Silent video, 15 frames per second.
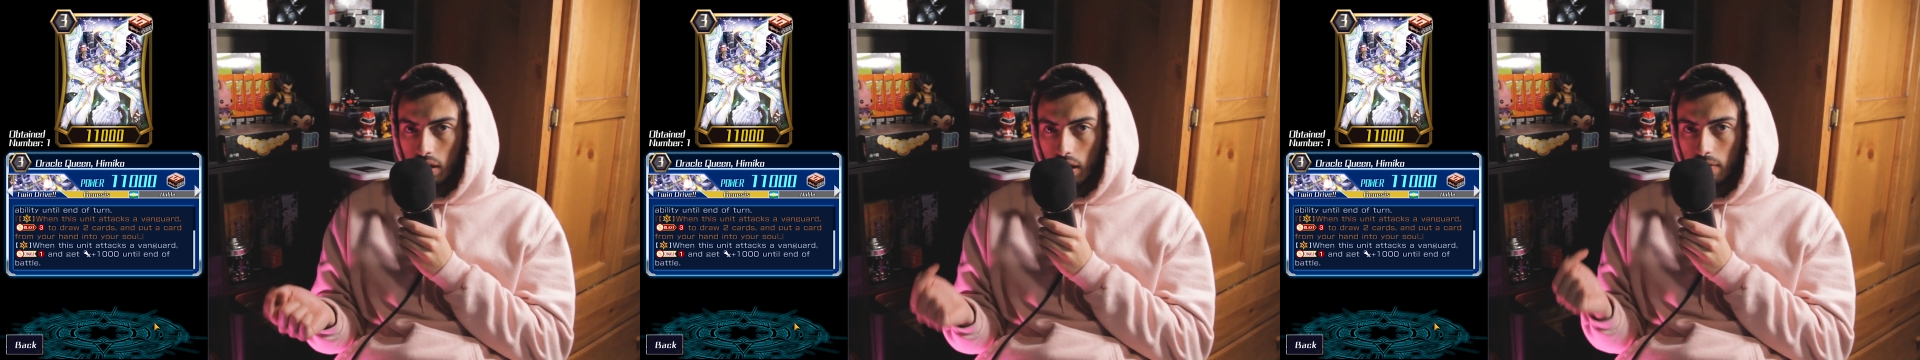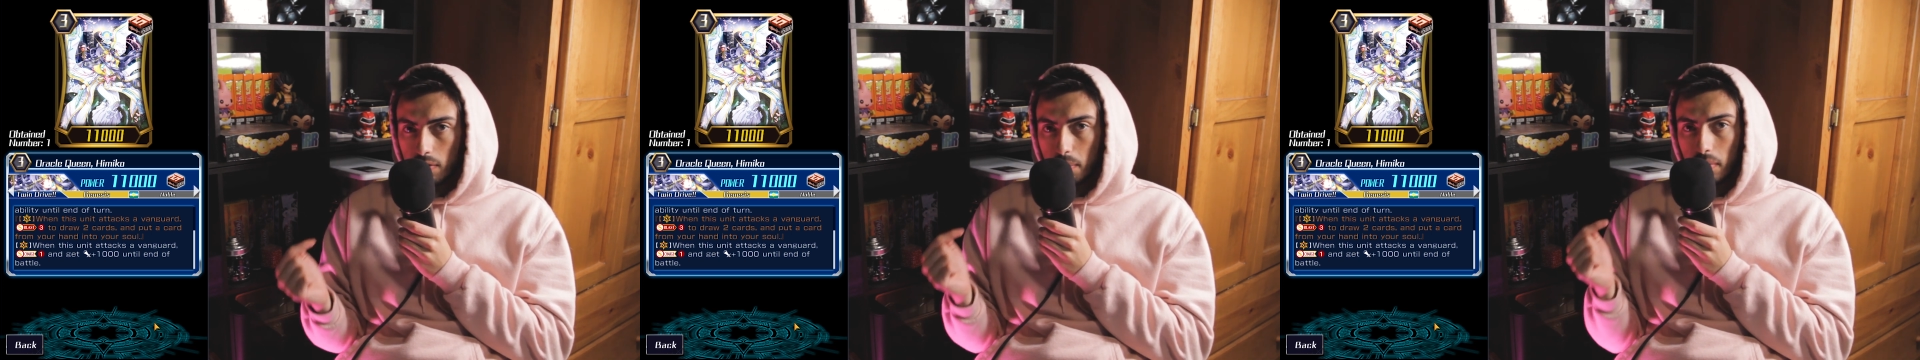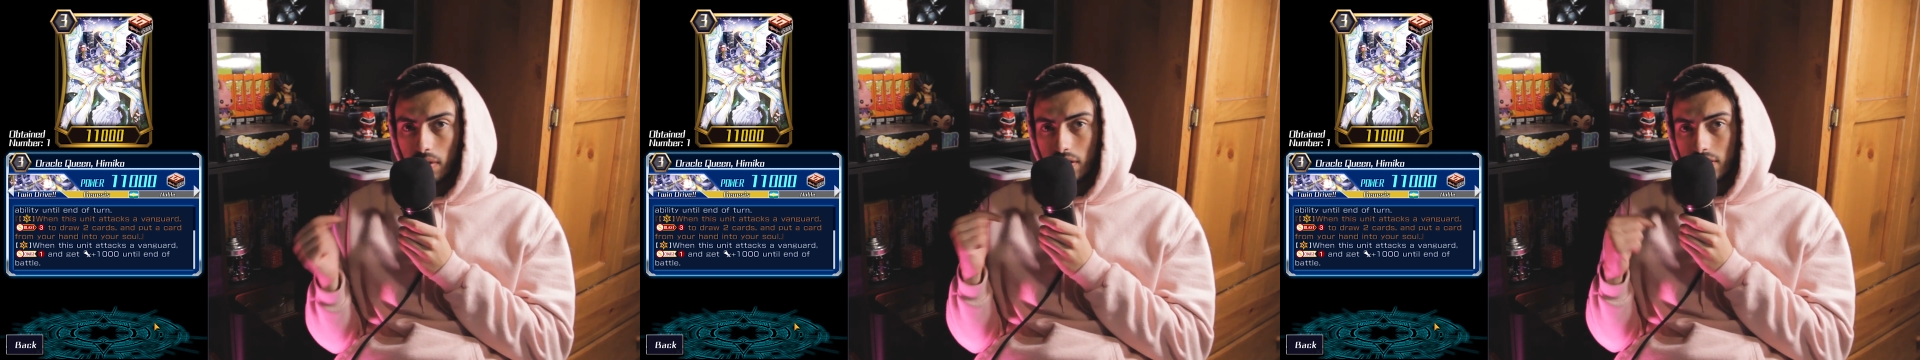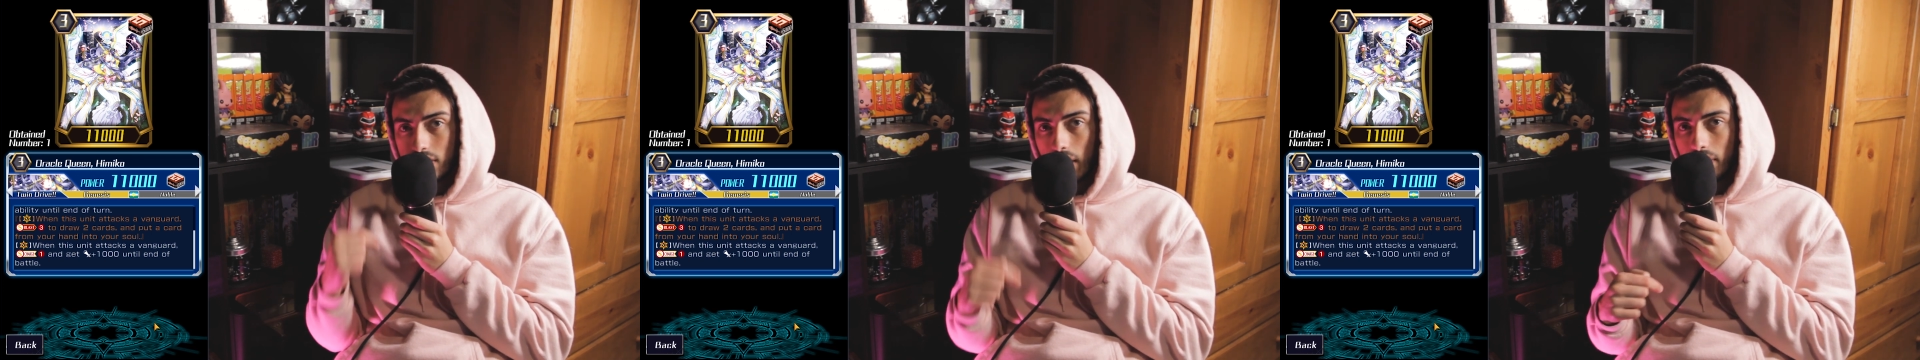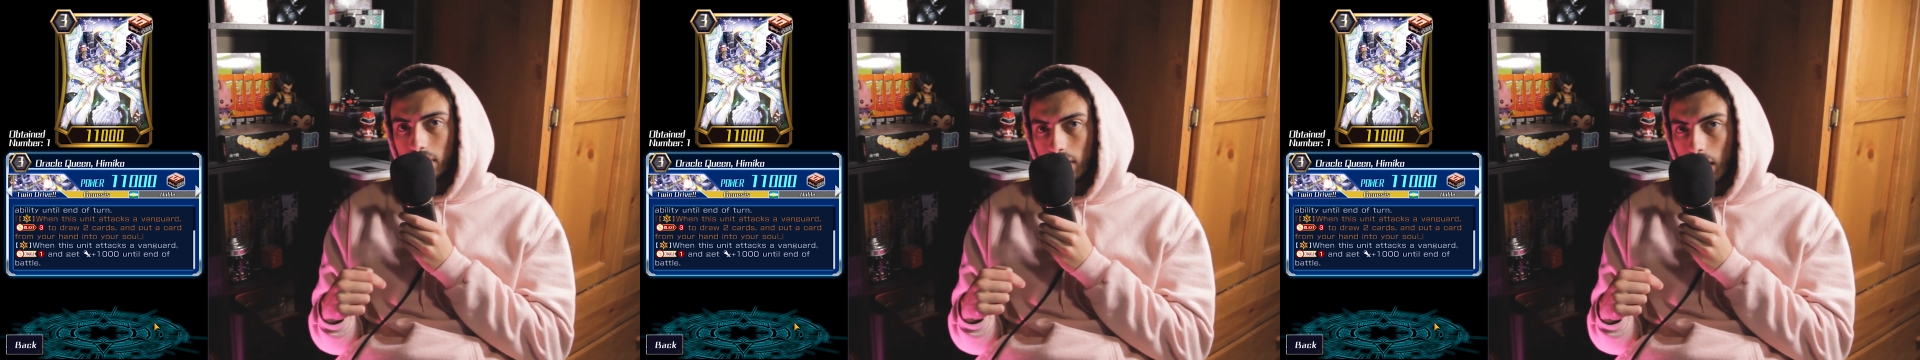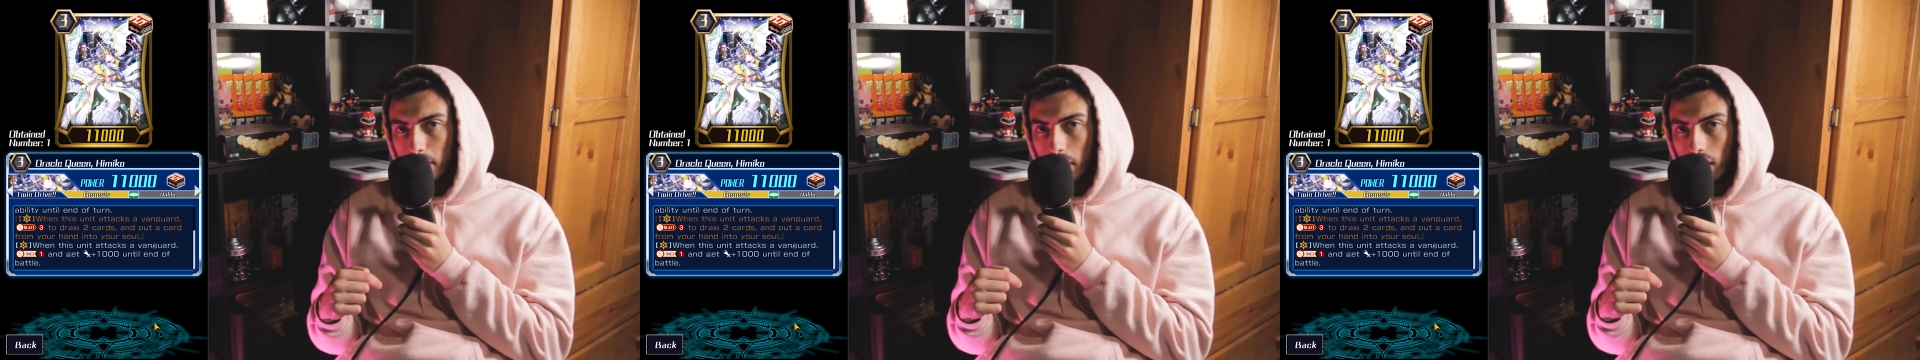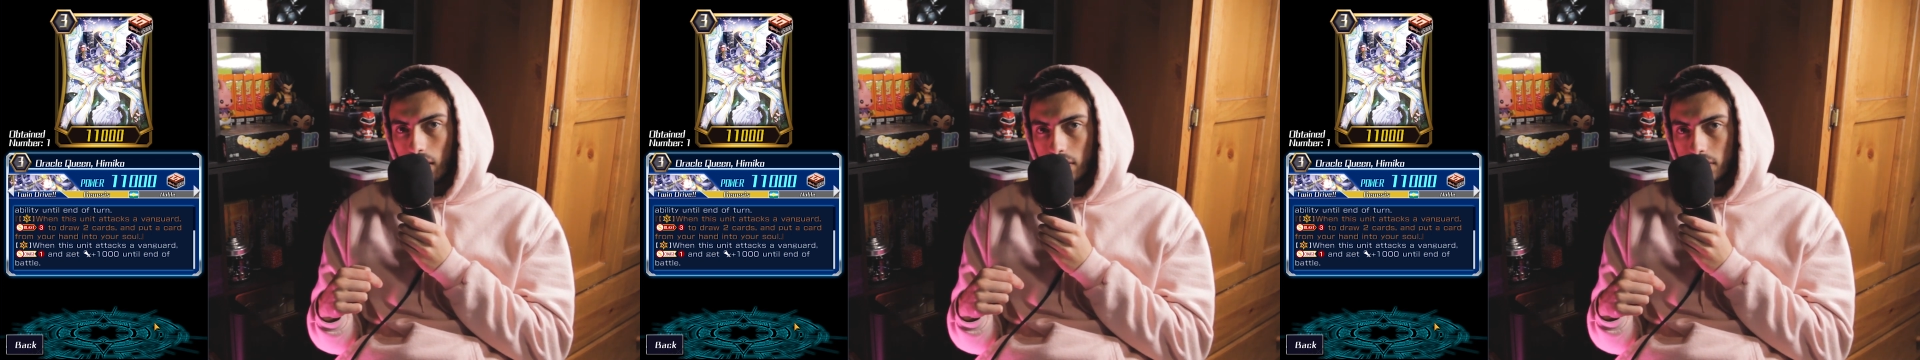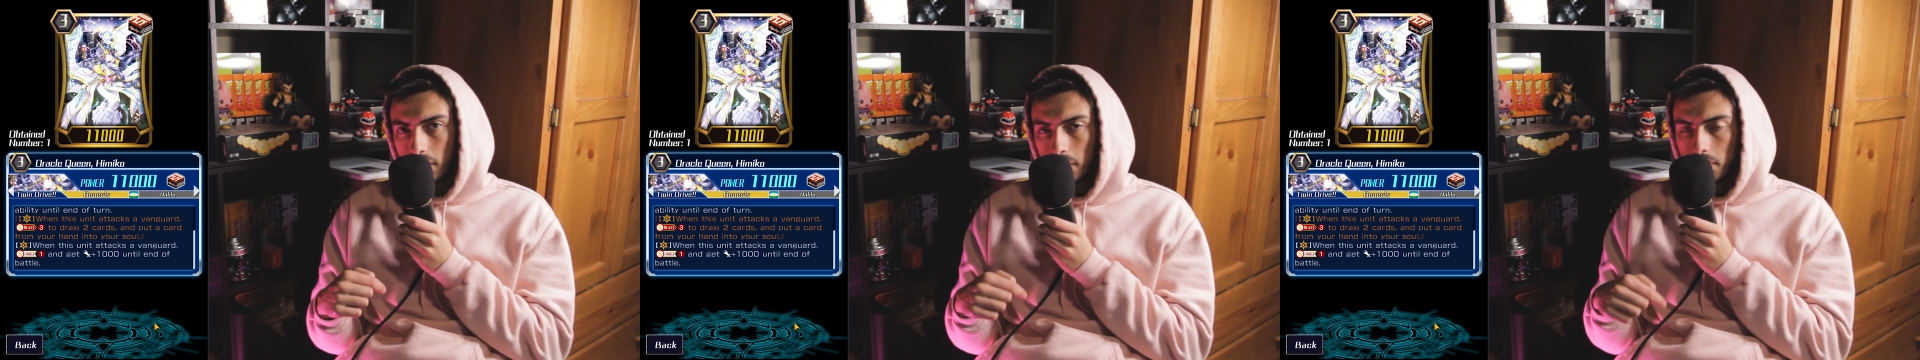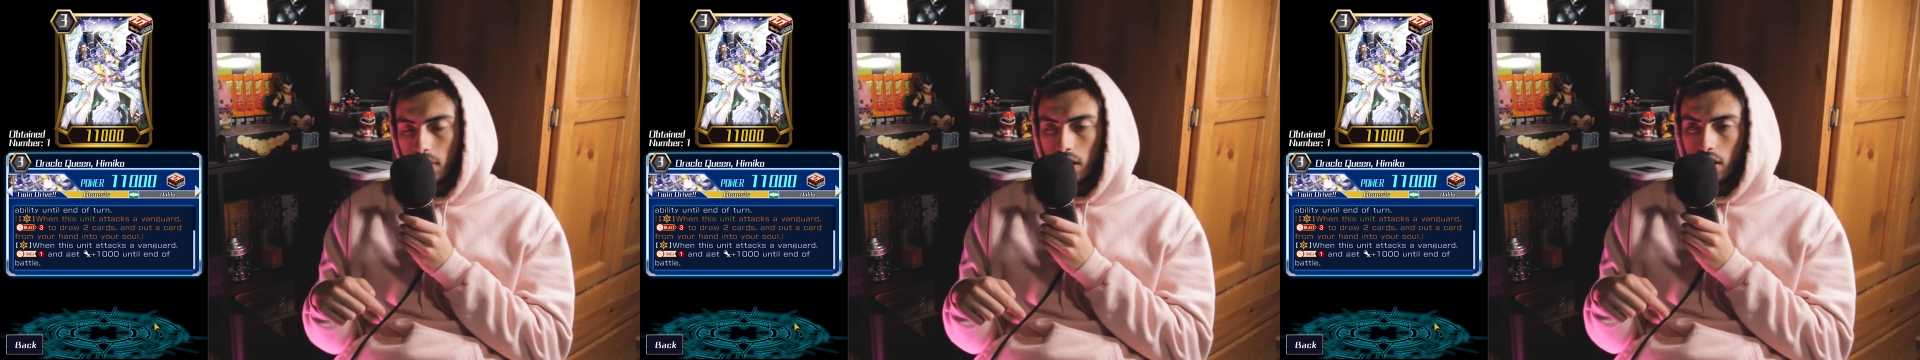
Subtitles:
if you put a 7k behind her,